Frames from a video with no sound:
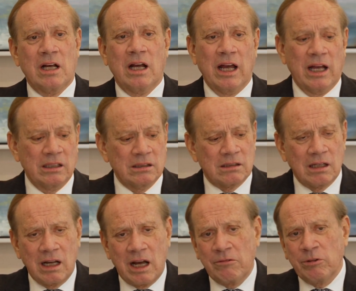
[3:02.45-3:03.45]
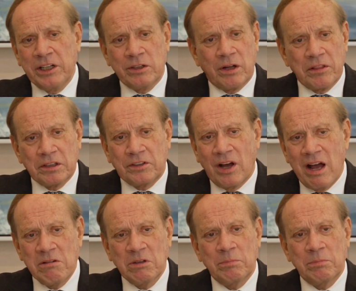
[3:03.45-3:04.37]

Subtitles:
And I read all the time